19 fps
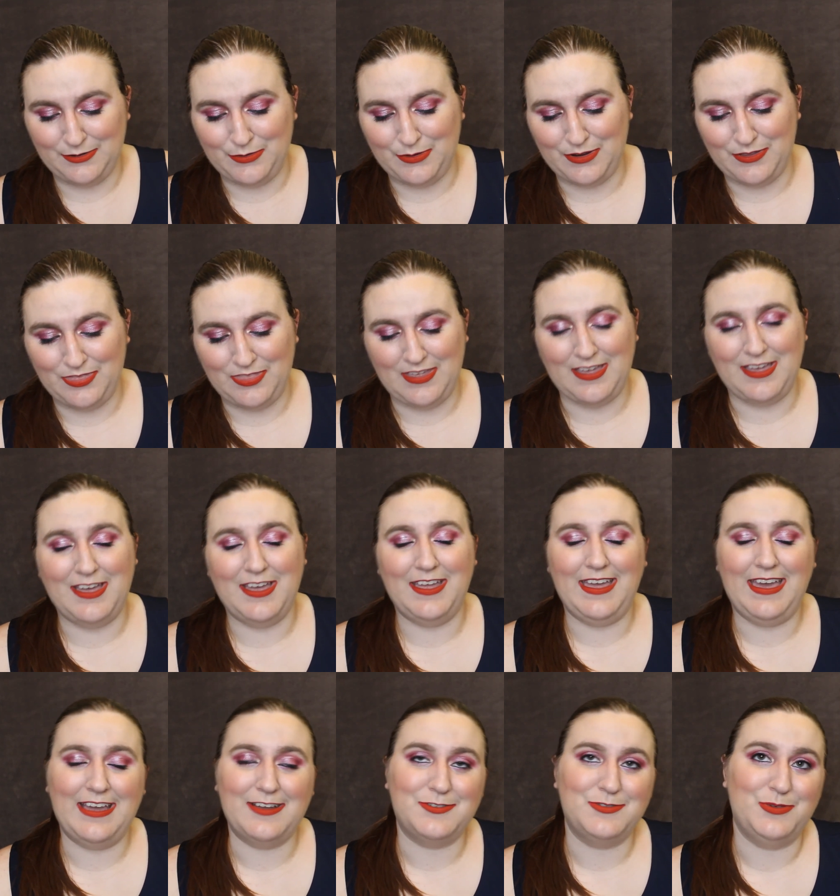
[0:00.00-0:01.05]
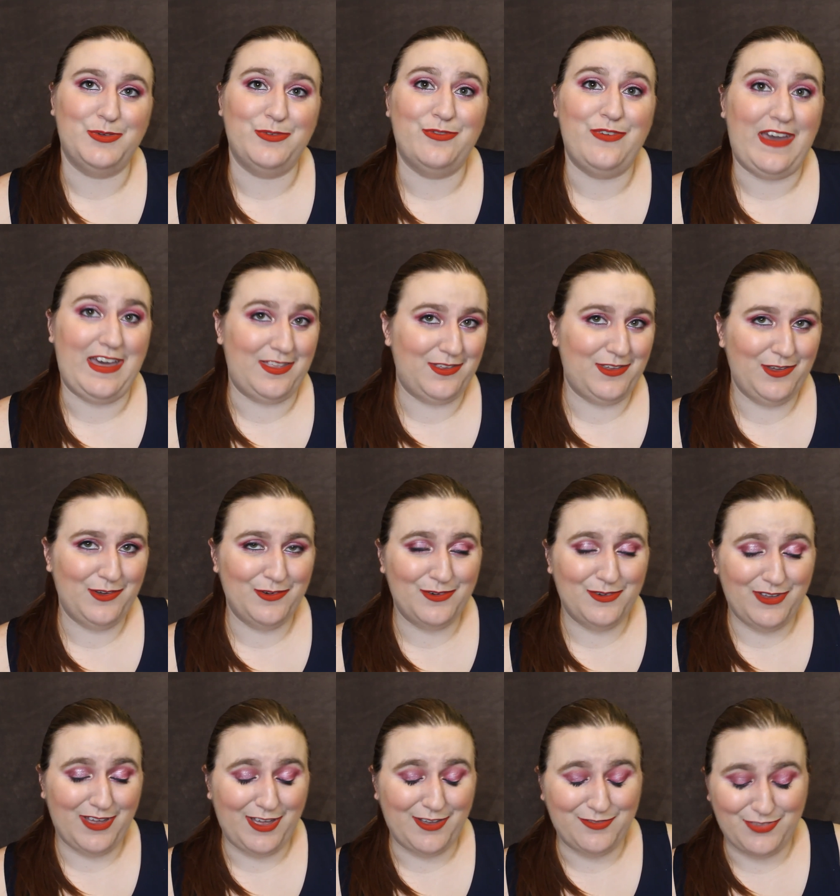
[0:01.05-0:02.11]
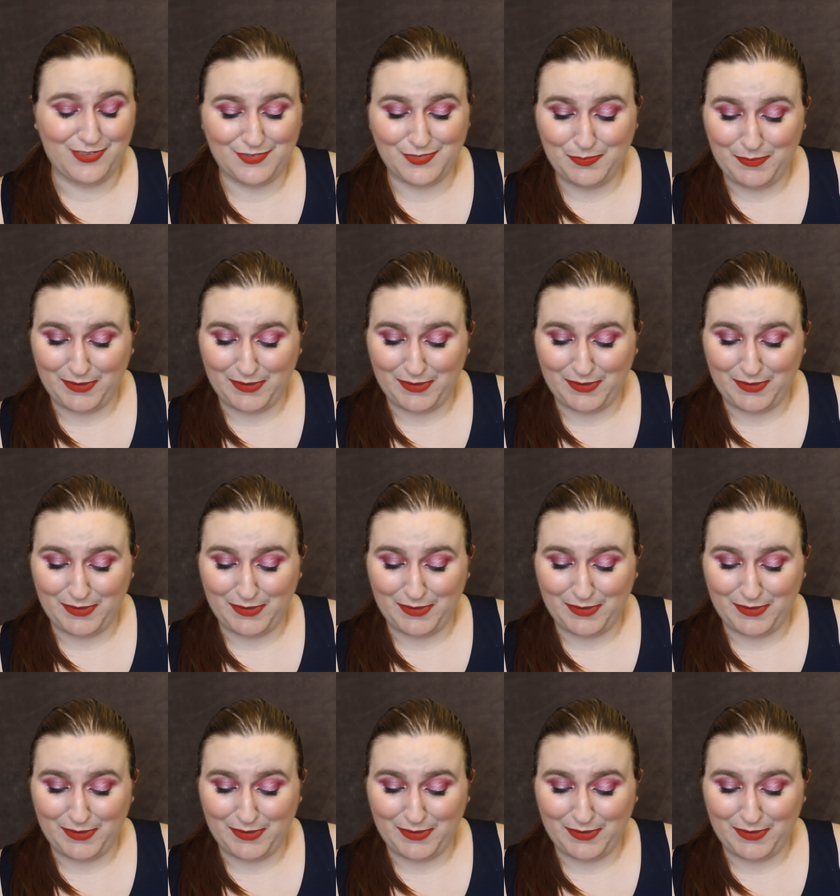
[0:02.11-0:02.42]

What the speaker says: or the actual value of this